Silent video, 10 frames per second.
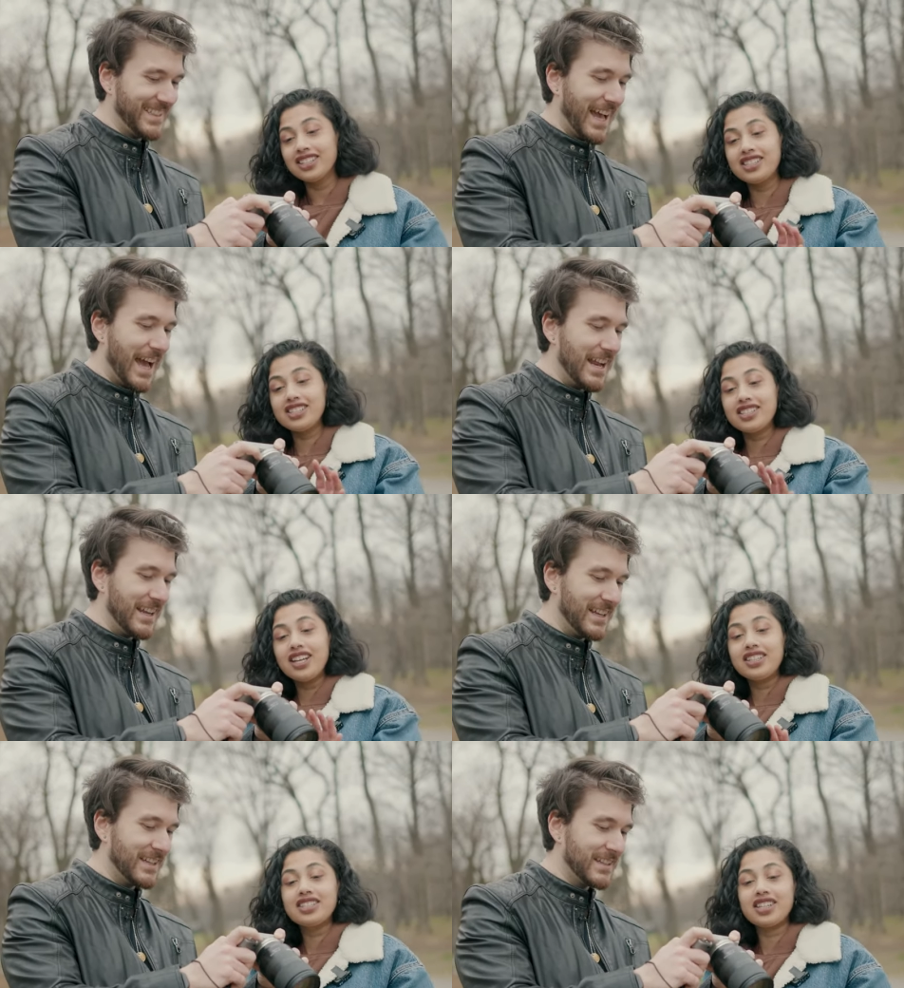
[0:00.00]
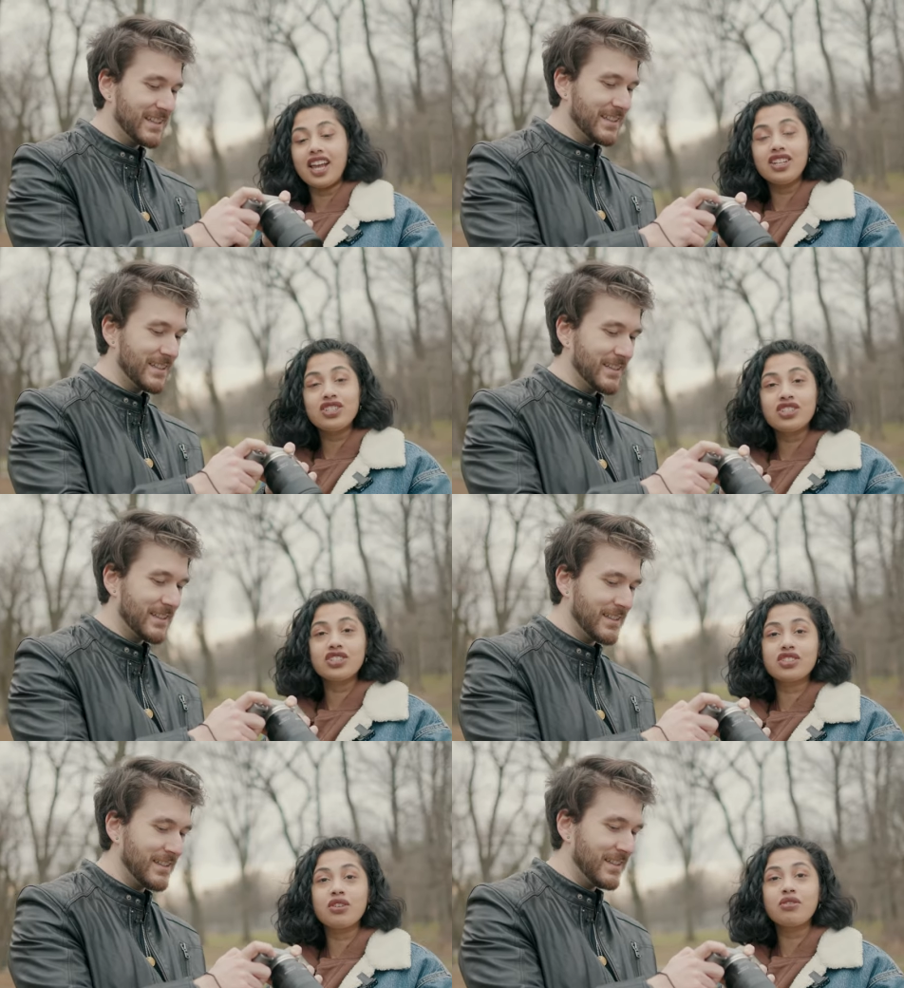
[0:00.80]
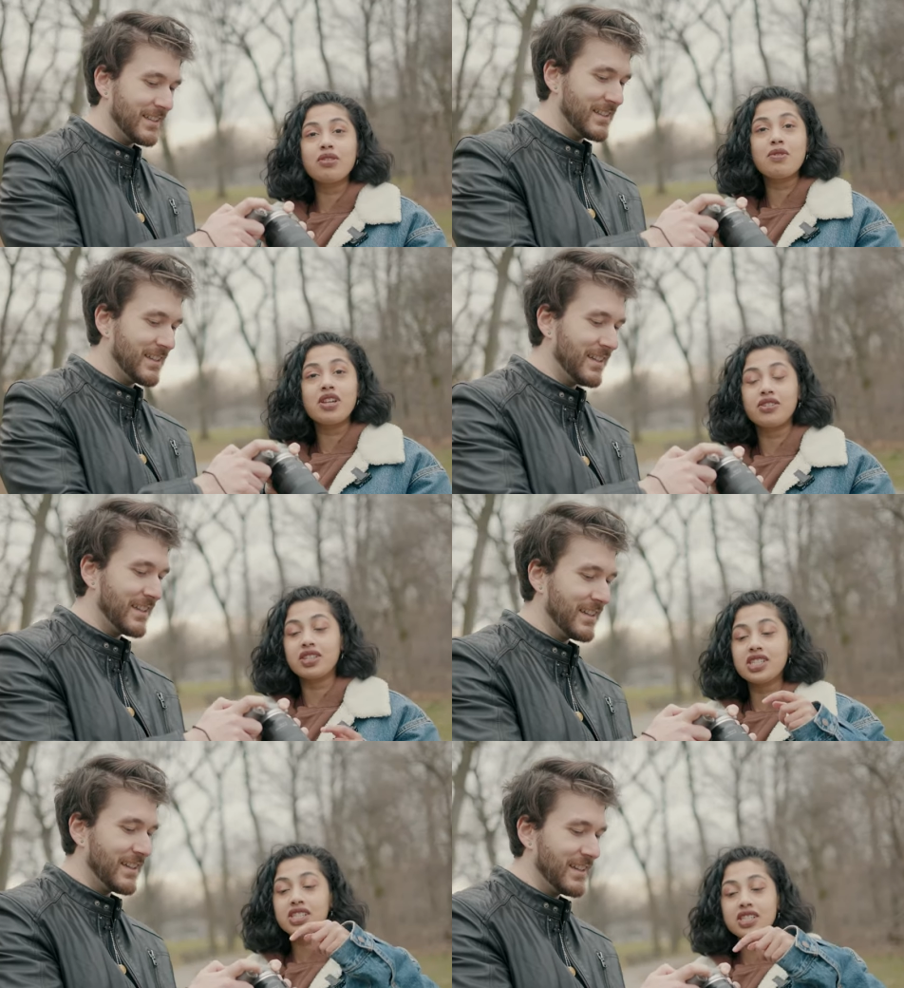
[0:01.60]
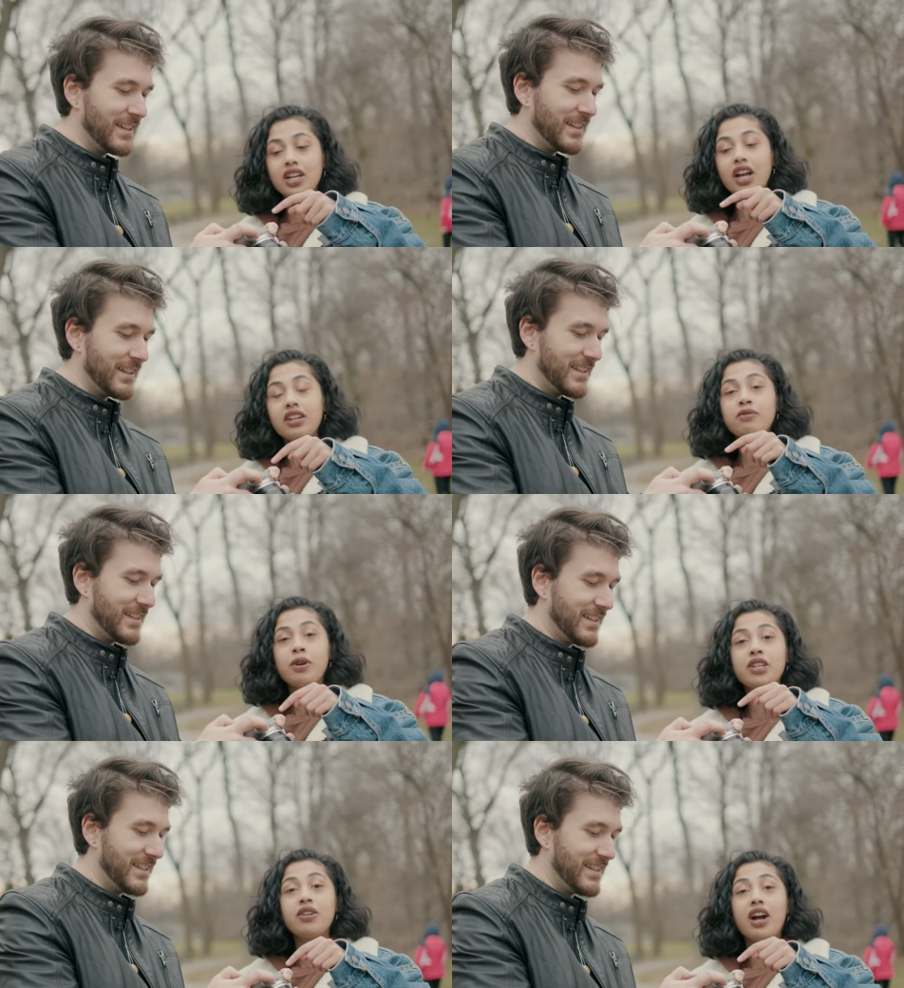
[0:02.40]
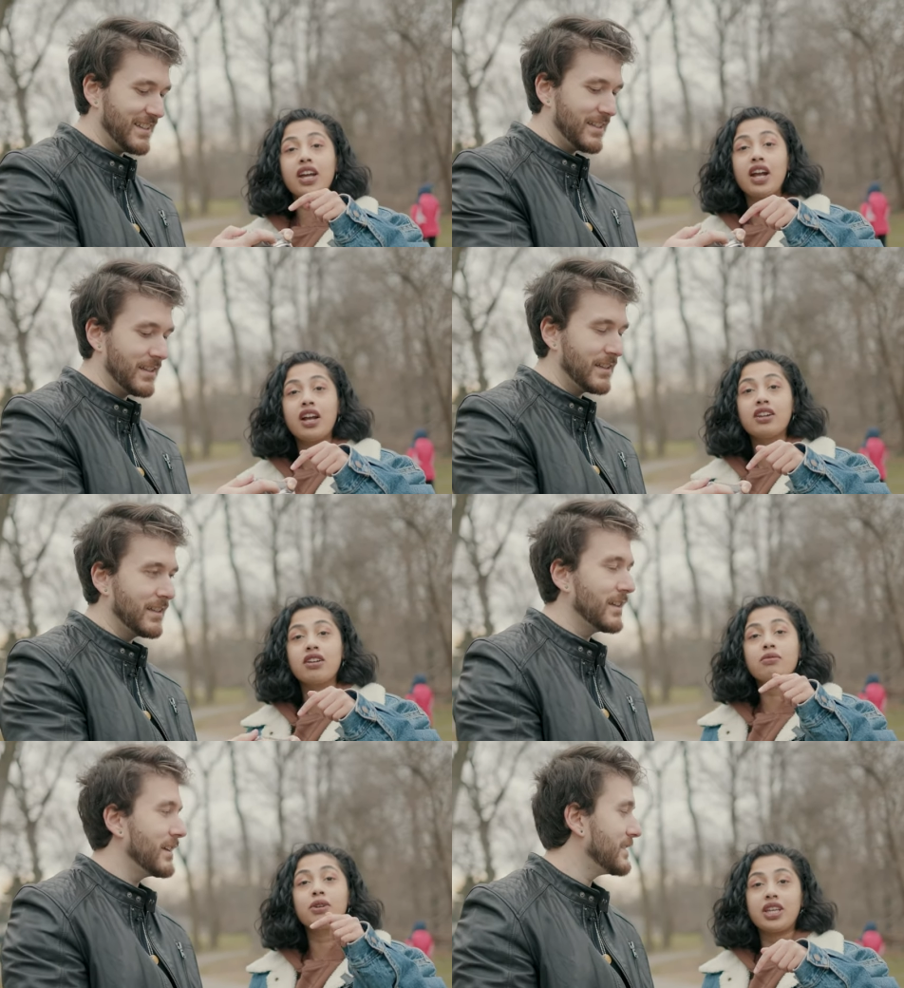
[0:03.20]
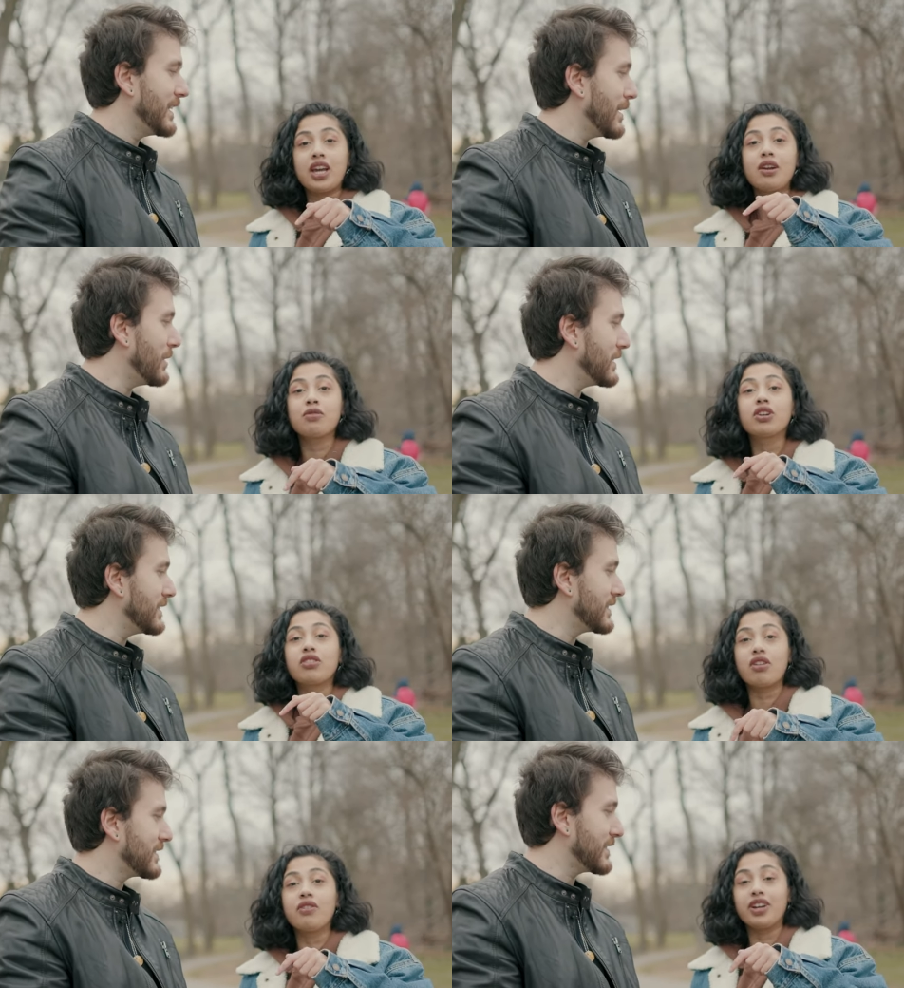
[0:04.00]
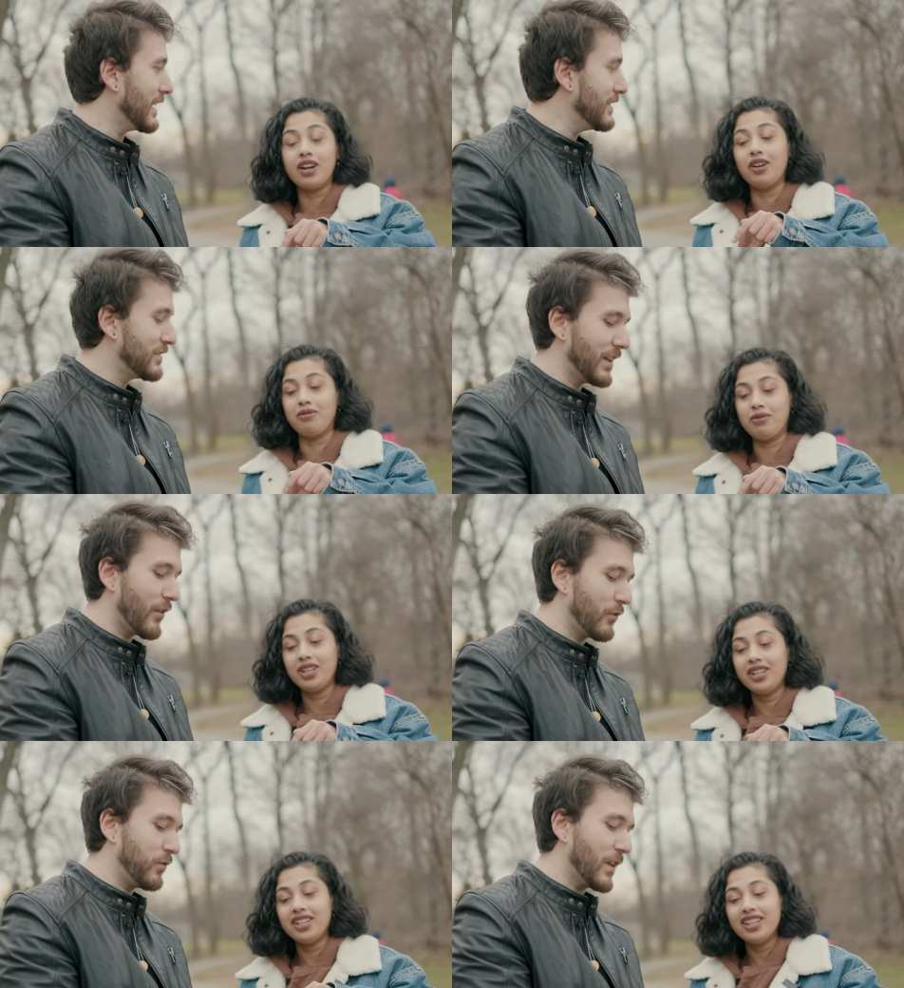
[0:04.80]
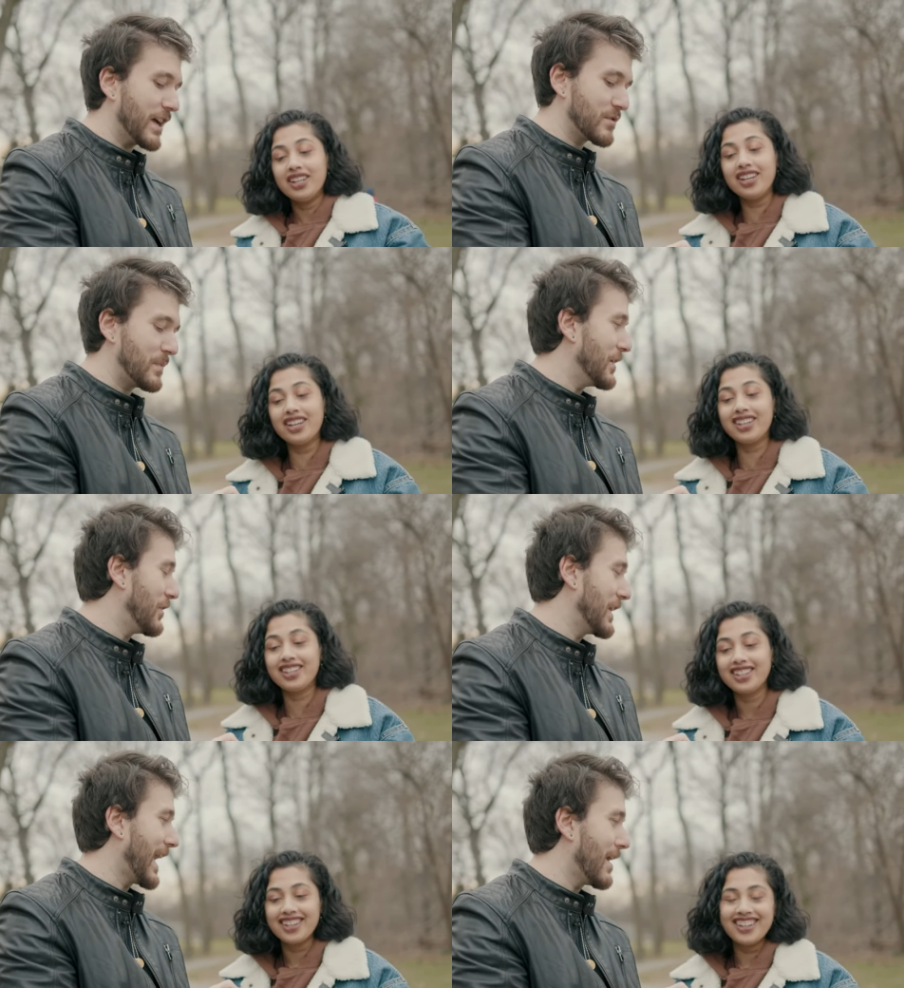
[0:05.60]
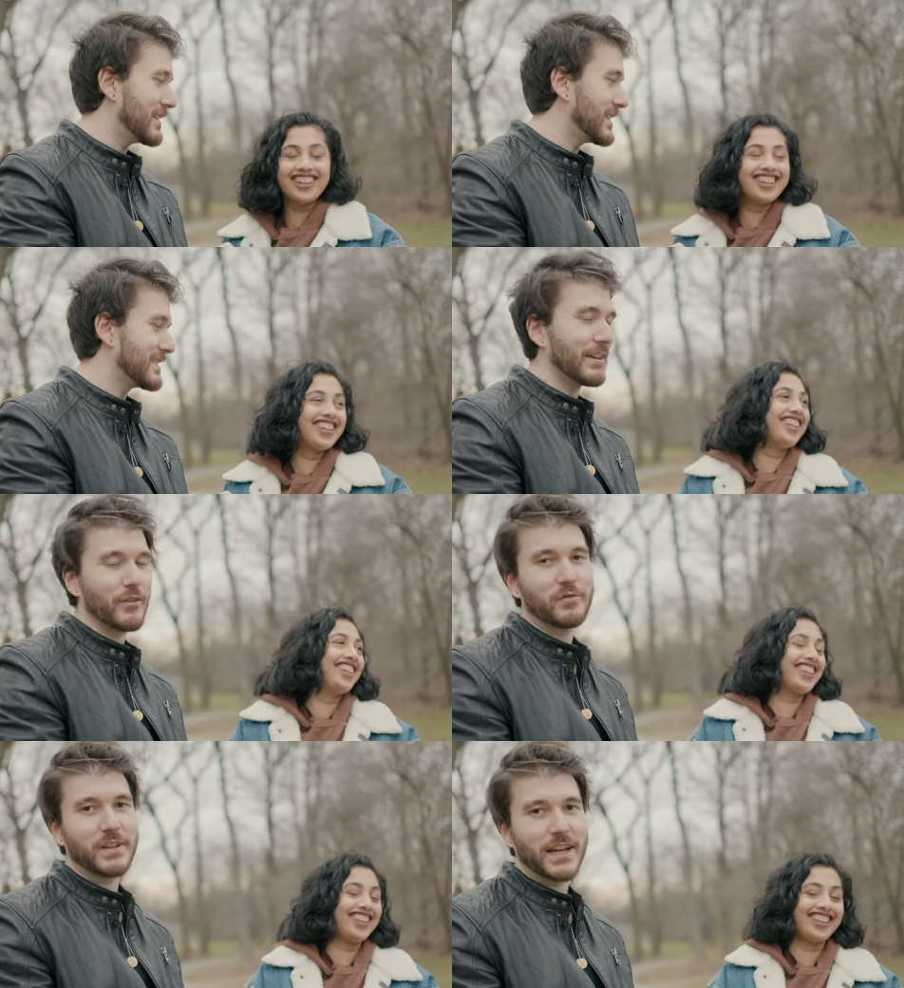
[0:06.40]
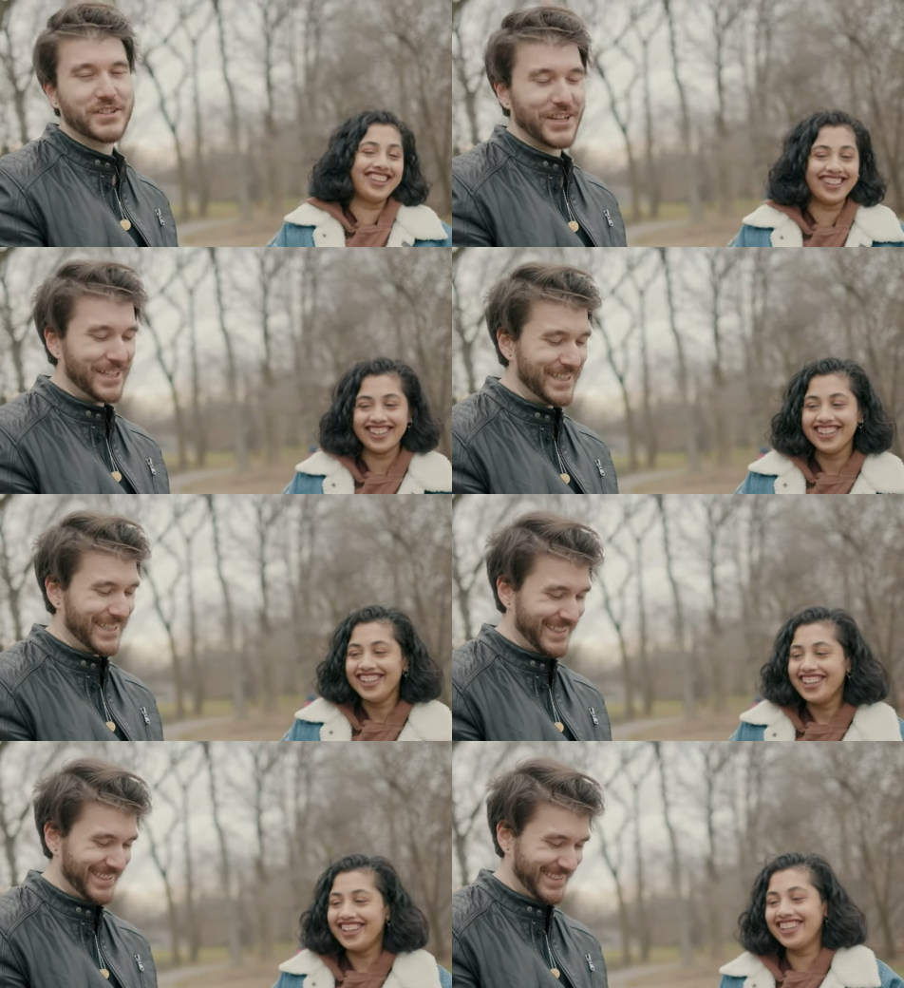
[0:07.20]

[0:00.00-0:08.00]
Speaker 1: Yeah, this I, is like this ancient Sony menu. This is the kind of menu I had on my camera yeah, but at least, growing up. At least you
Speaker 2: have a flash button on the camera that doesn't have a flash on it.